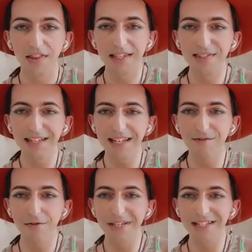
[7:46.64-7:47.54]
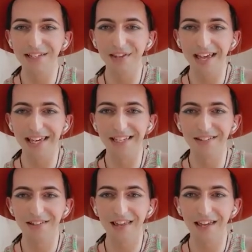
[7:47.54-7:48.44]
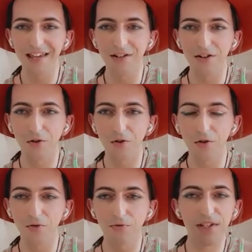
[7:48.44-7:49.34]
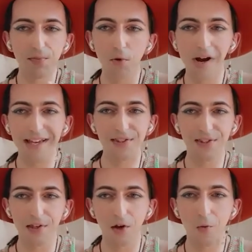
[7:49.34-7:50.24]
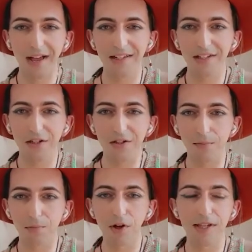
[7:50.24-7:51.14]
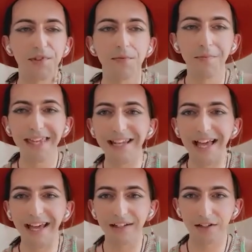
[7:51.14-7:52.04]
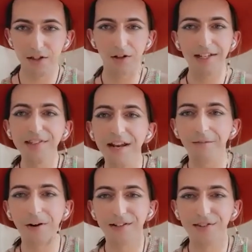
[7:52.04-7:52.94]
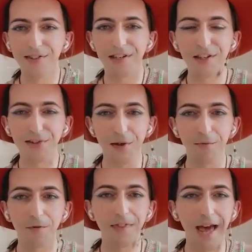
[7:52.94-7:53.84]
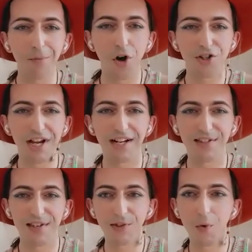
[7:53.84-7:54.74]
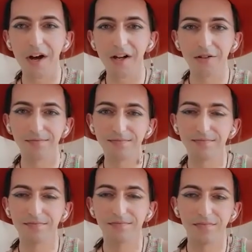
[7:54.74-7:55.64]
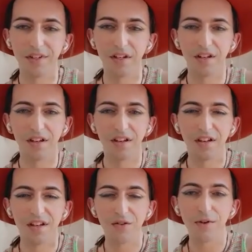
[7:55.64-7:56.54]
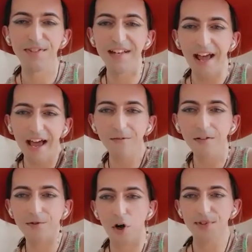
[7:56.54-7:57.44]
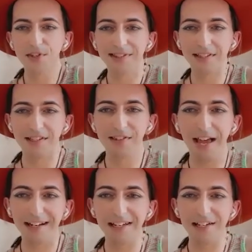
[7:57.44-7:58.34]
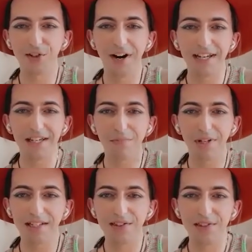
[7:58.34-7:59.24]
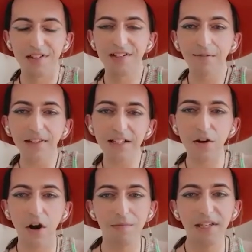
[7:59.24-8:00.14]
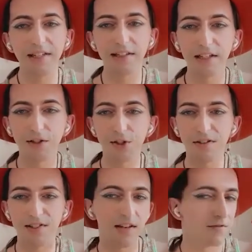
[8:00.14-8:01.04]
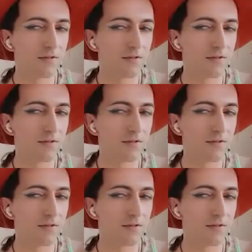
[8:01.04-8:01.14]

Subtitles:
These can even be designed in reusable ways so that when you deploy them to mainnet, your internet friends can use them for their projects as well. We've seen a handful of drops using these techniques already, but it's definitely not immediately intuitive.